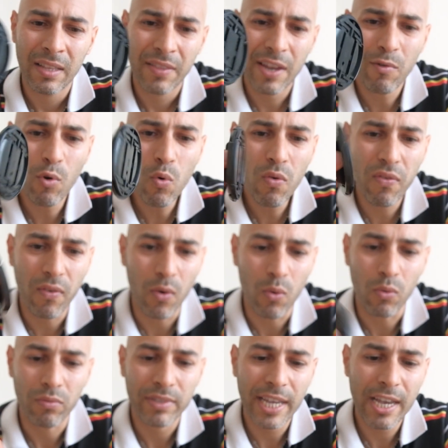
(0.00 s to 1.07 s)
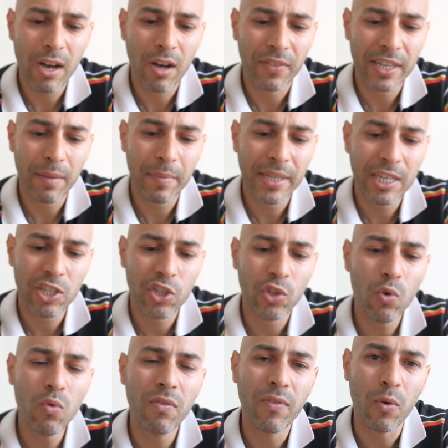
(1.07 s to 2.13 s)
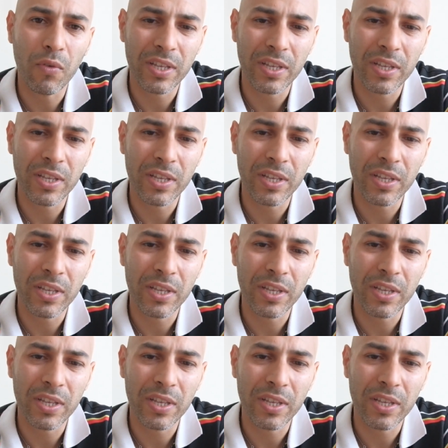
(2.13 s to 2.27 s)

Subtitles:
They're awful. They are. I mean, they're just awful.